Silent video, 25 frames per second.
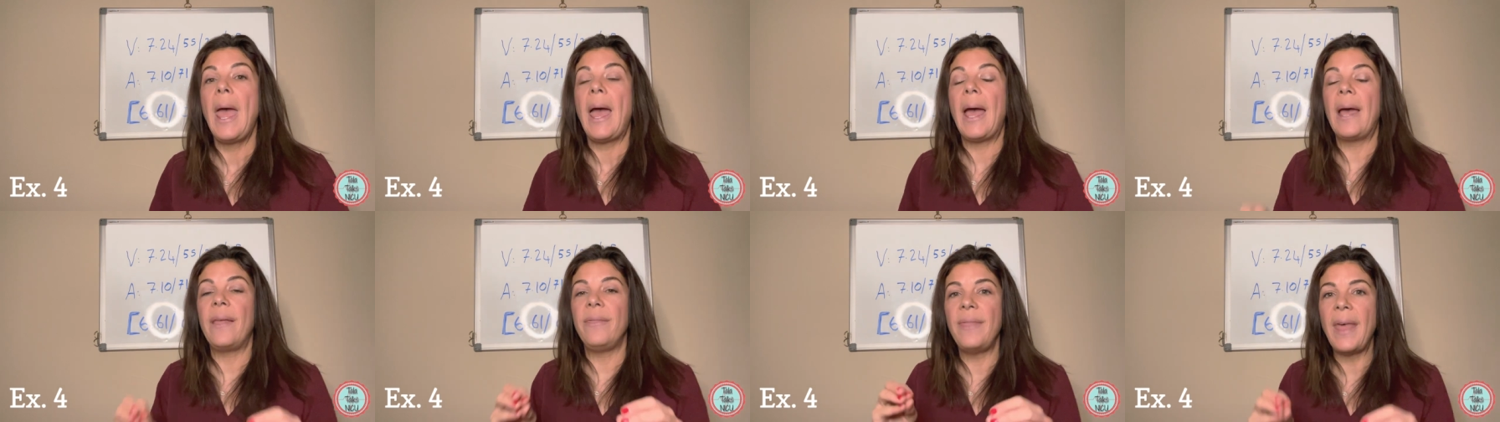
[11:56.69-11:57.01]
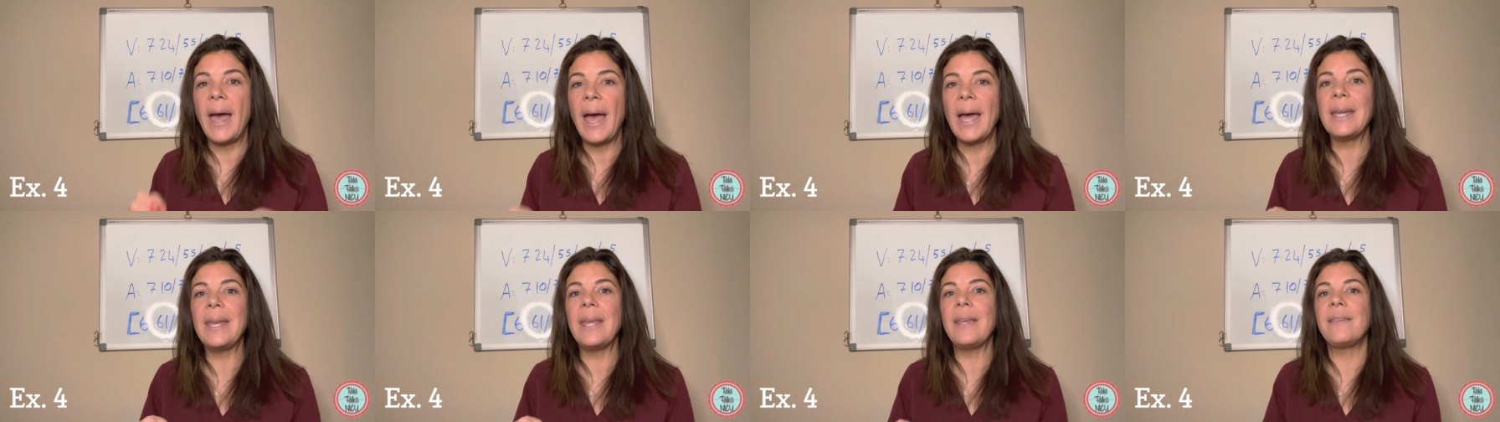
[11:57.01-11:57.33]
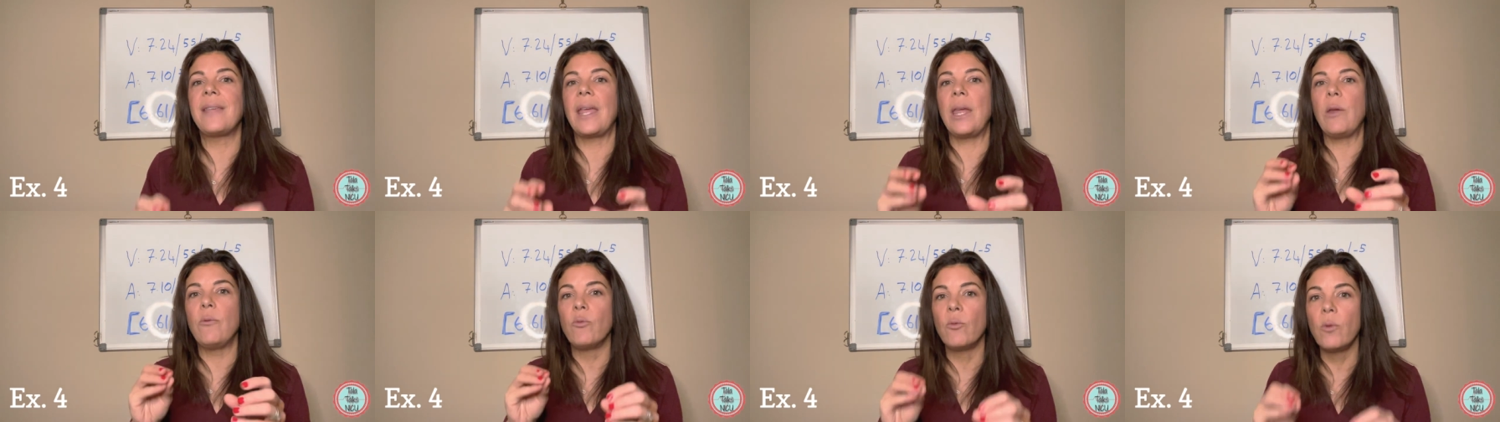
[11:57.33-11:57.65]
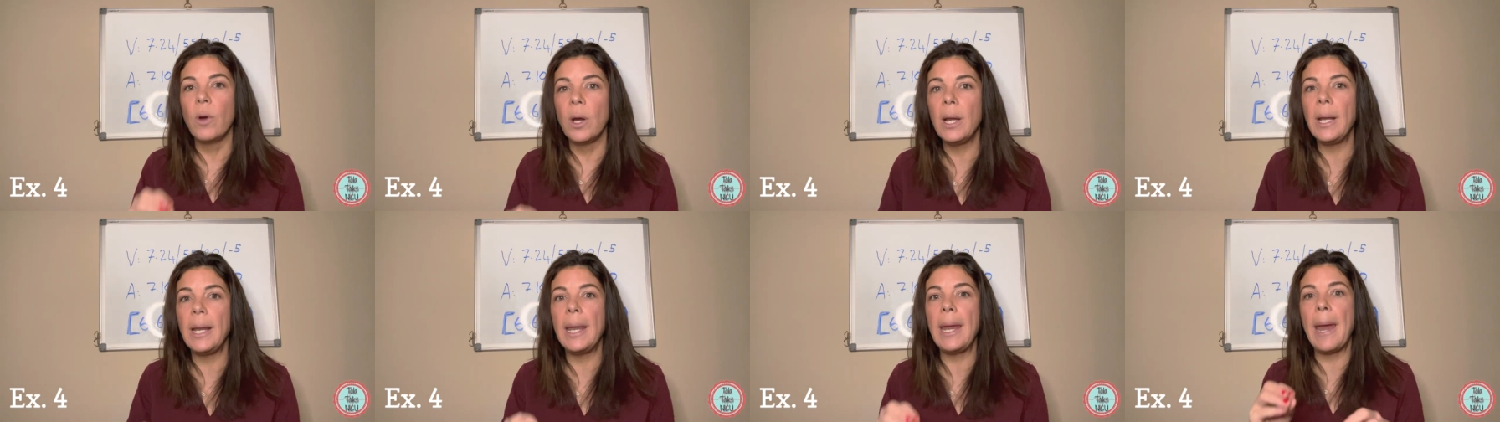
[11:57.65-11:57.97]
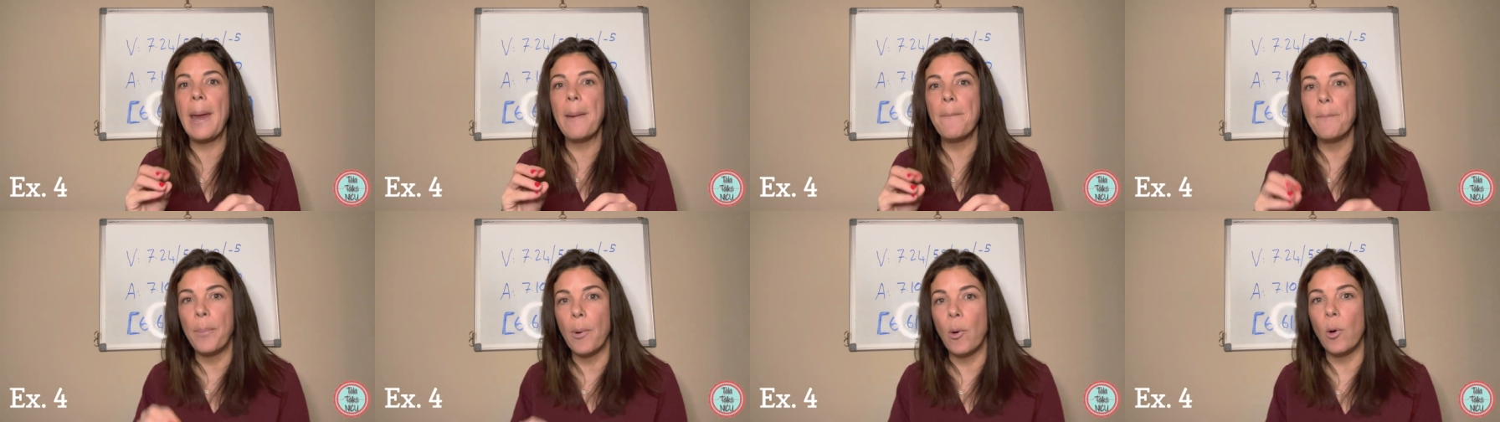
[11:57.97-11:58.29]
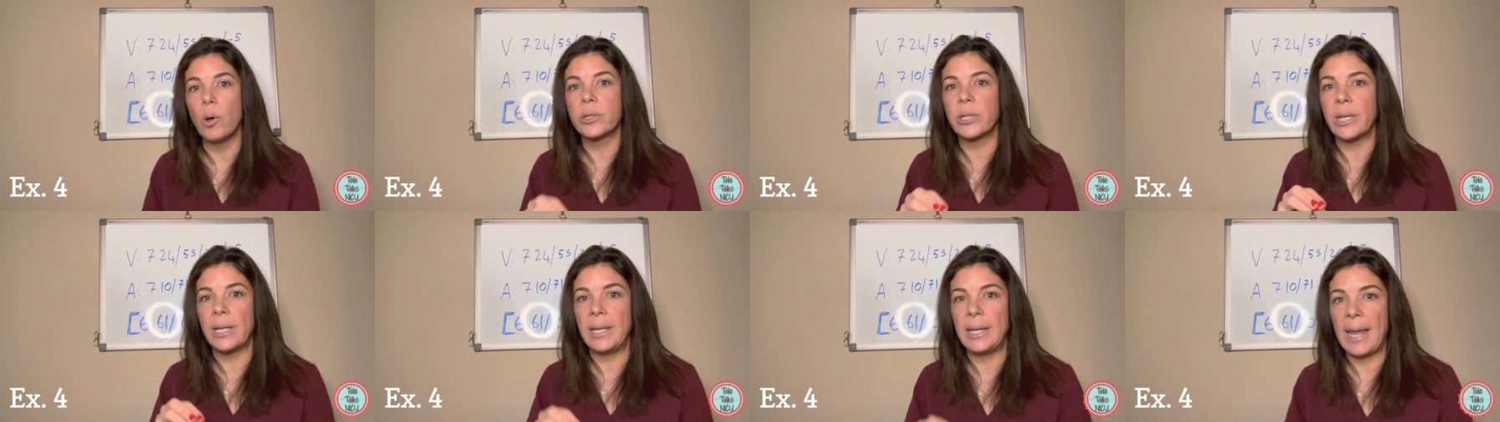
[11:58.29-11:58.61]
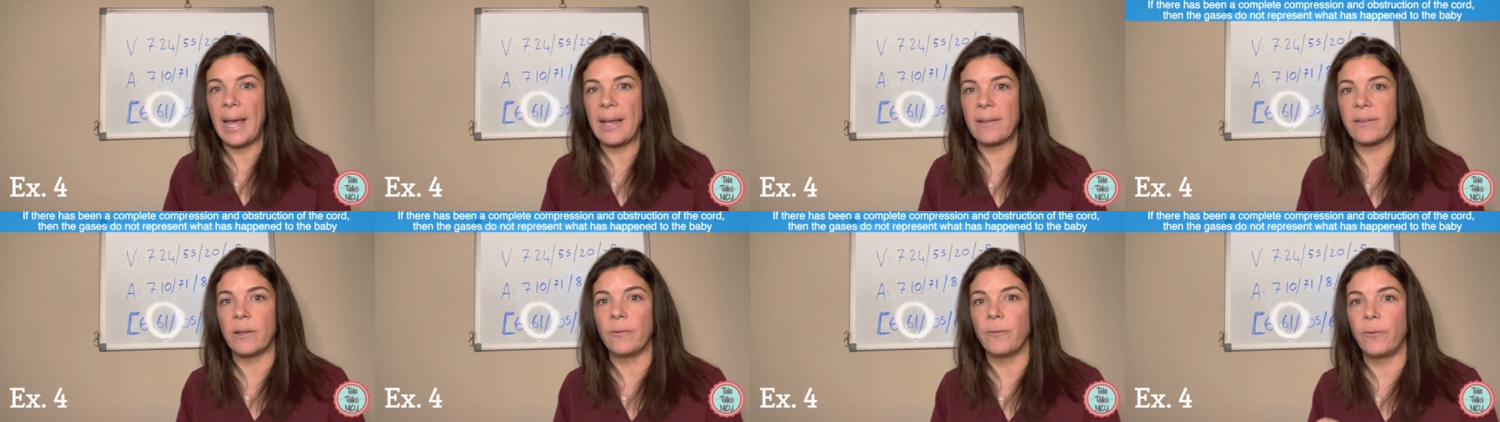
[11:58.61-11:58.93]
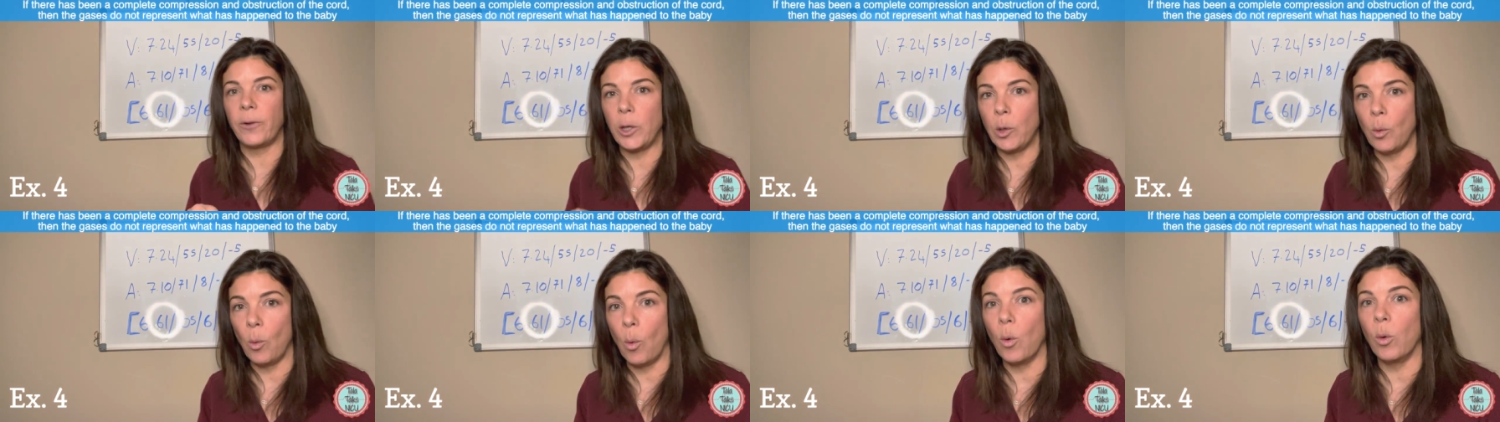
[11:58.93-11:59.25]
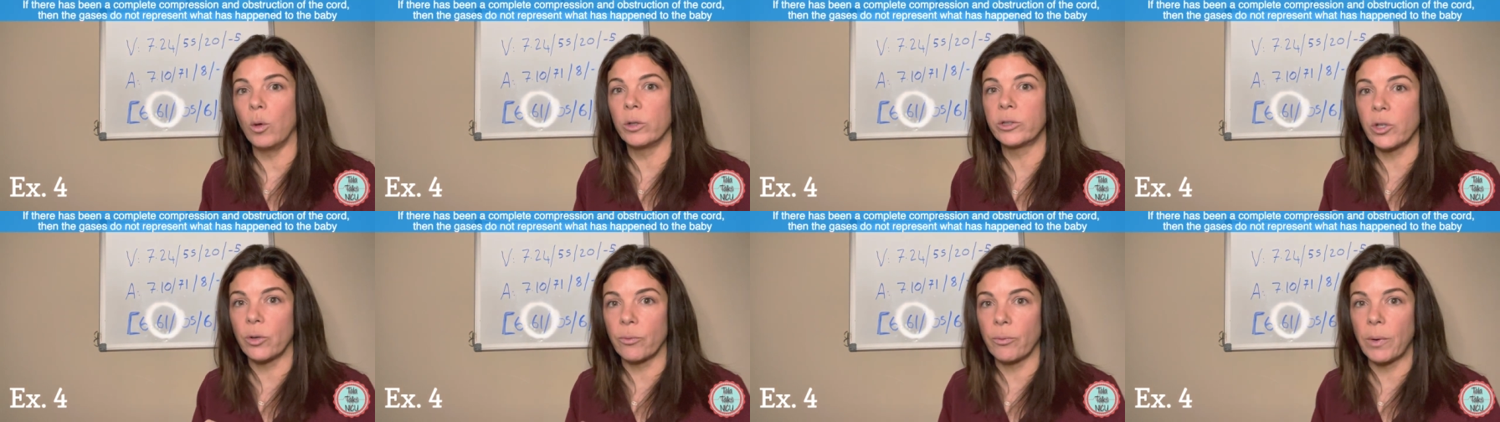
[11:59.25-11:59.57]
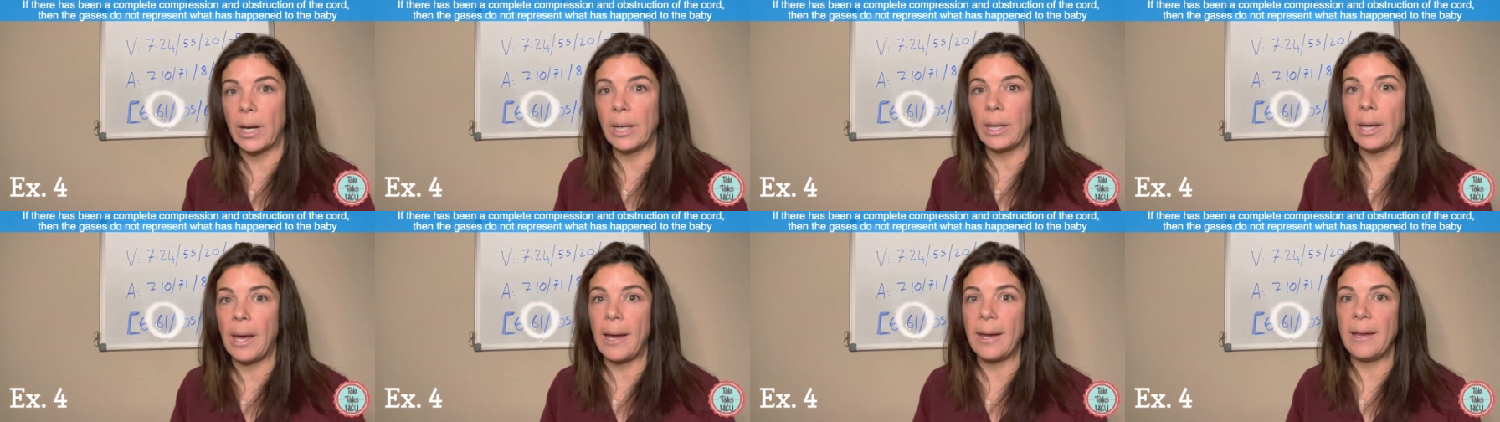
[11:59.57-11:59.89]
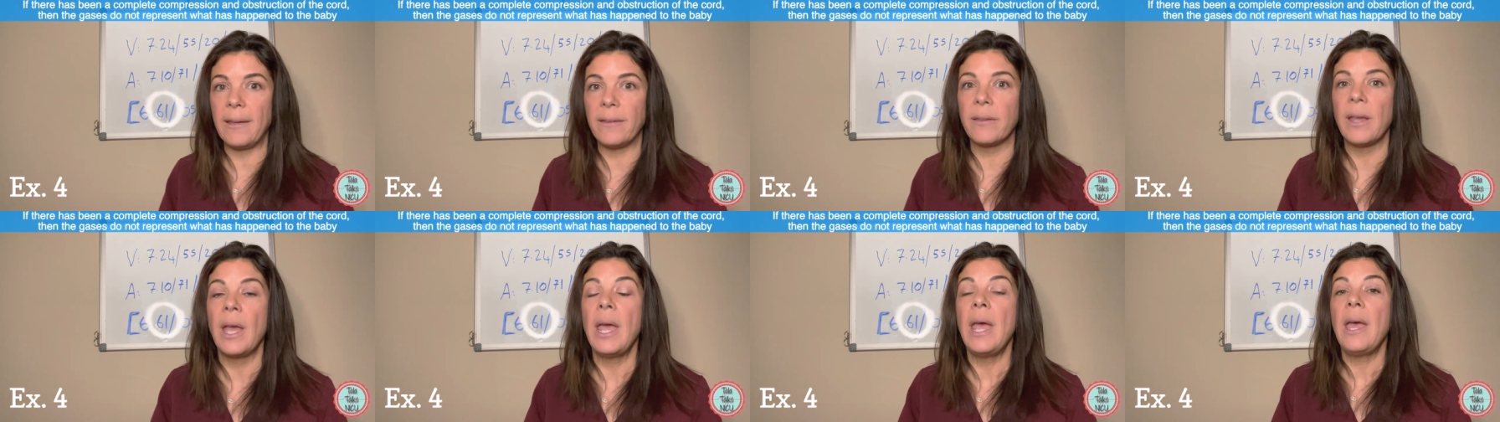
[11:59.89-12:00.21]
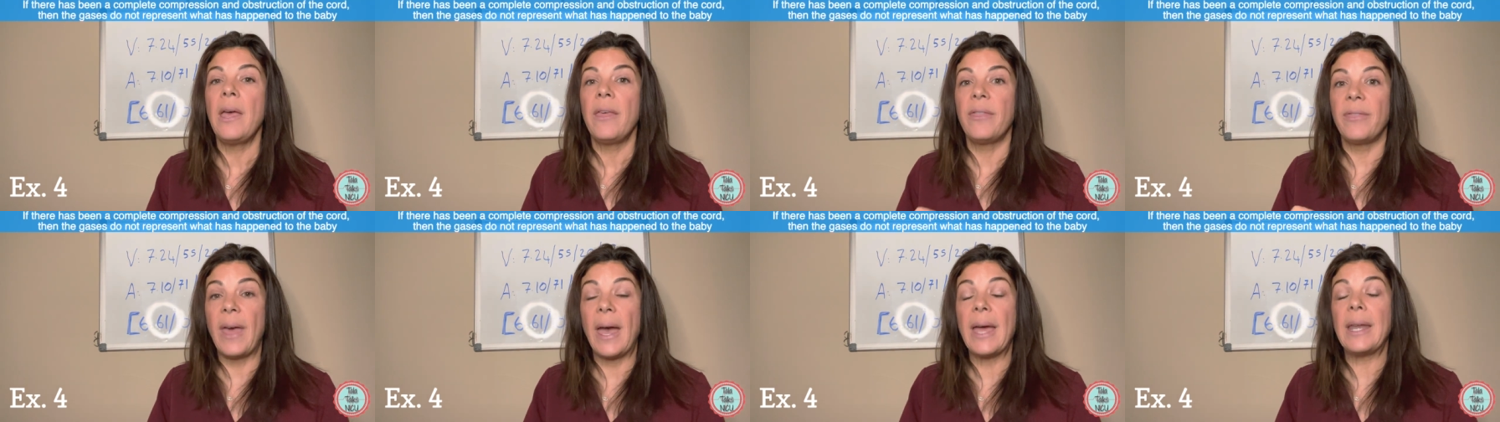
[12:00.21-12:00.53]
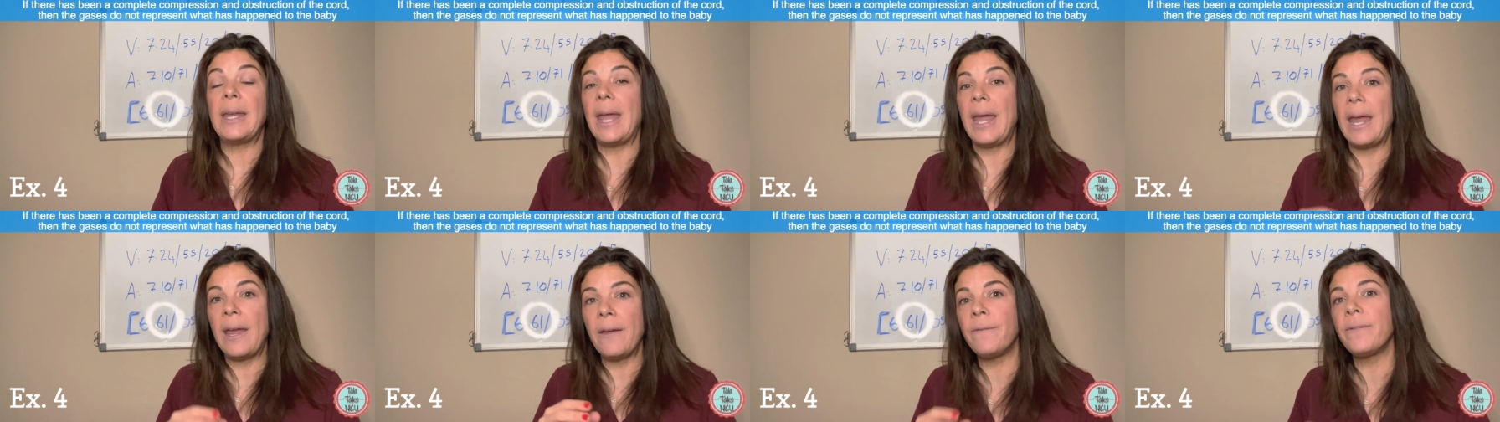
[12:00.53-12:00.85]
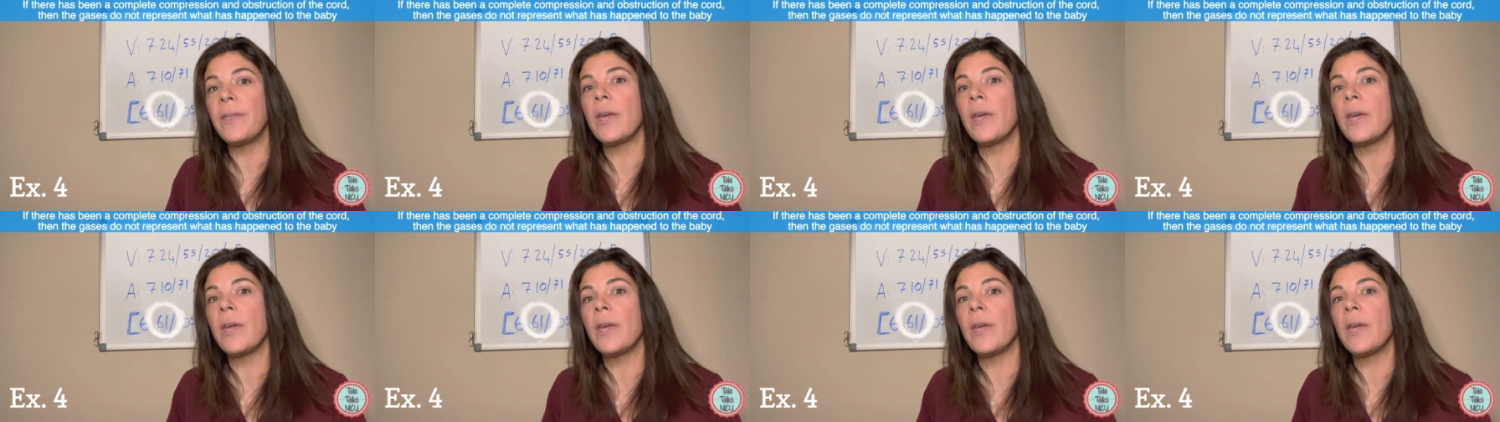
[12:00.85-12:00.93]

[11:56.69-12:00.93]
And that is a really important lesson for you all to realize, that if